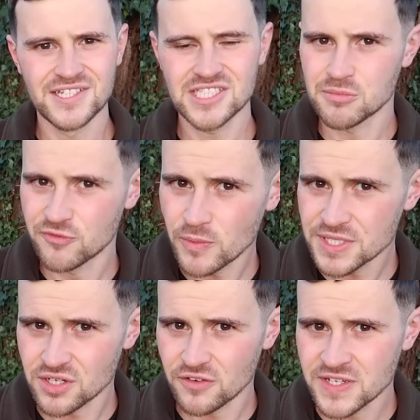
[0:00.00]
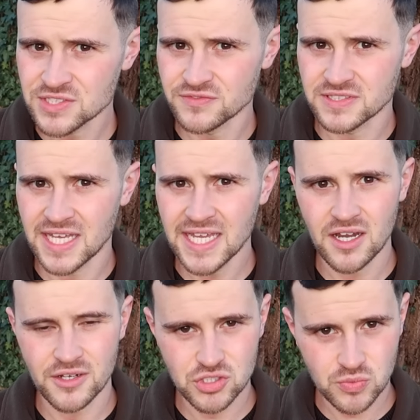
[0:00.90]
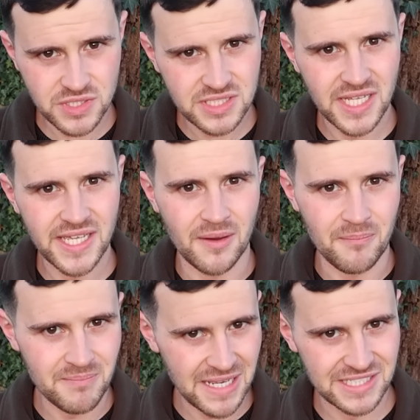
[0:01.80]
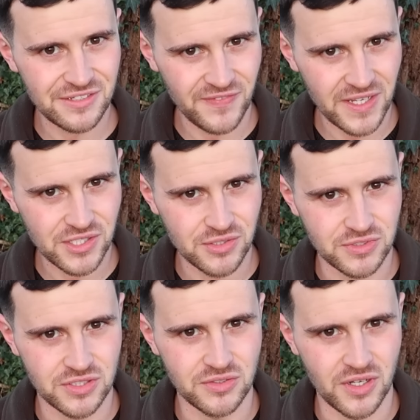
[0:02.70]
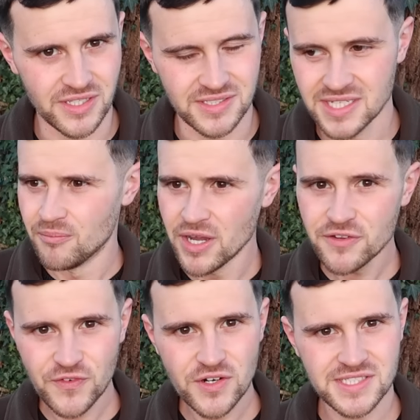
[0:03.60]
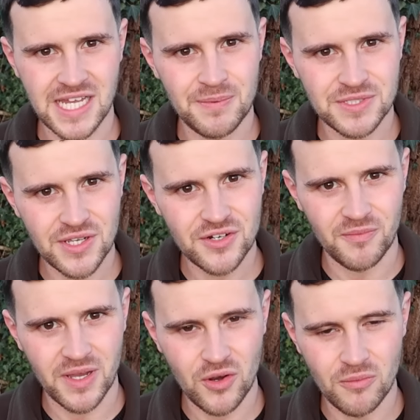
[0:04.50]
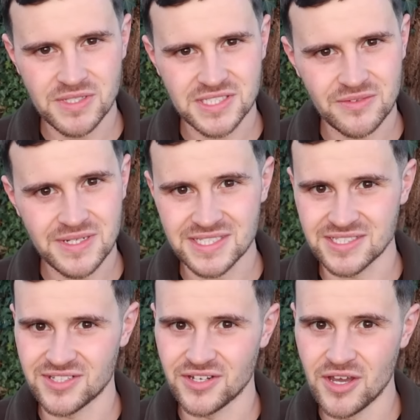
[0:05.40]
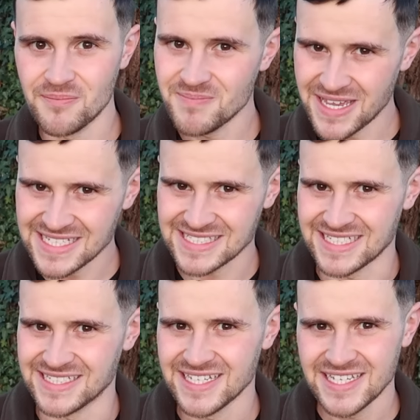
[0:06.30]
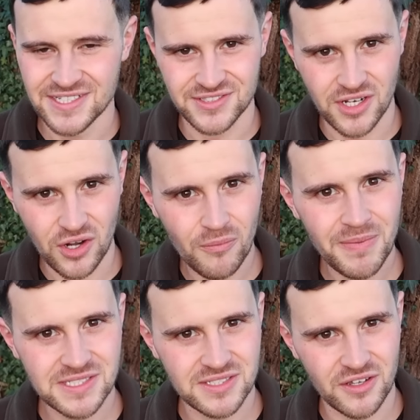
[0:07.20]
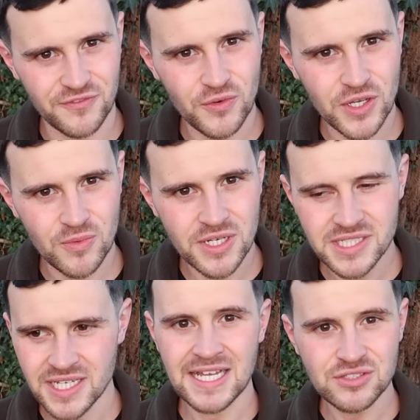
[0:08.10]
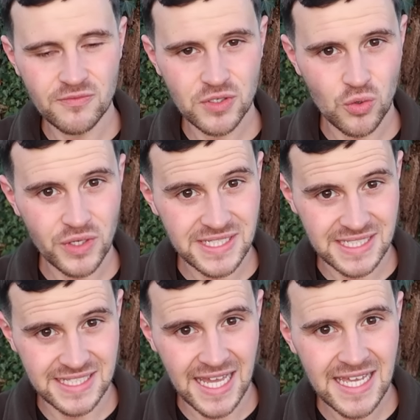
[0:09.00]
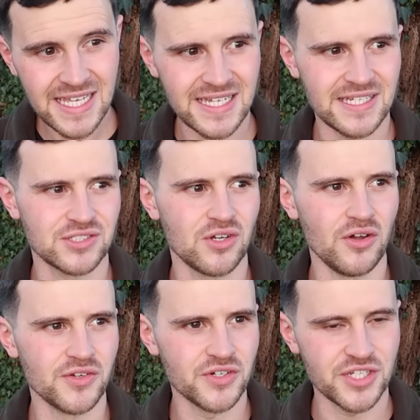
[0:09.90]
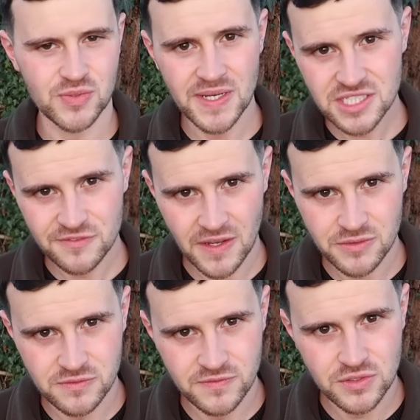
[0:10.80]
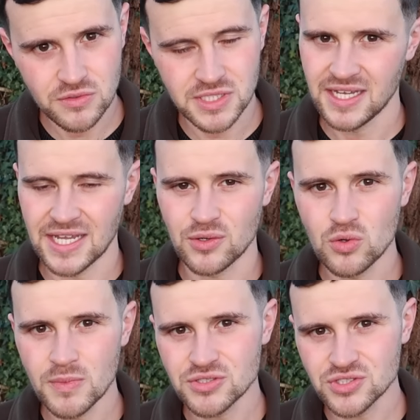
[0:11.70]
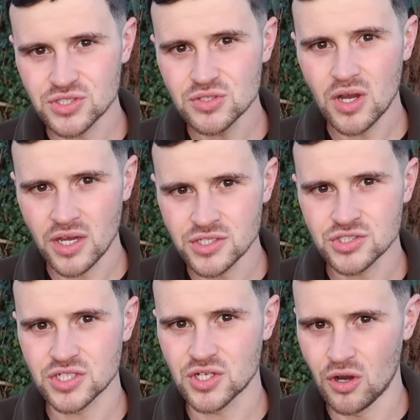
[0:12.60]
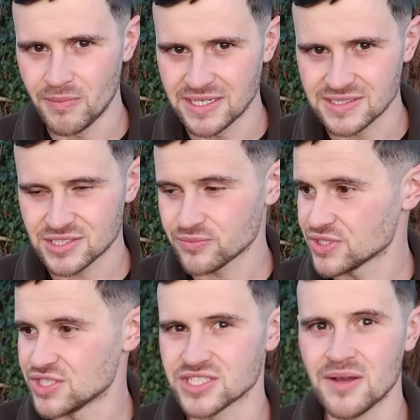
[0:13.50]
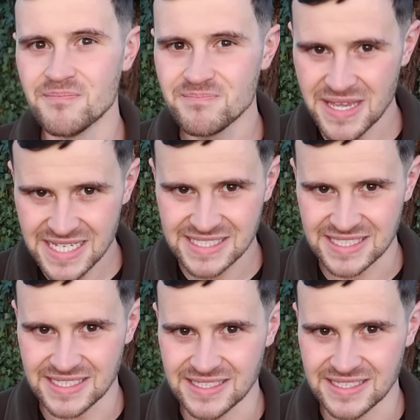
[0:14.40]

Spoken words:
So before we start things off today, I just want to say a massive thank you to you guys. My first episode of my allotment series has done amazing. It's done a lot better than I thought it would. As of recording today, it has got nearly 20,000 views and almost 200 comments, which is amazing.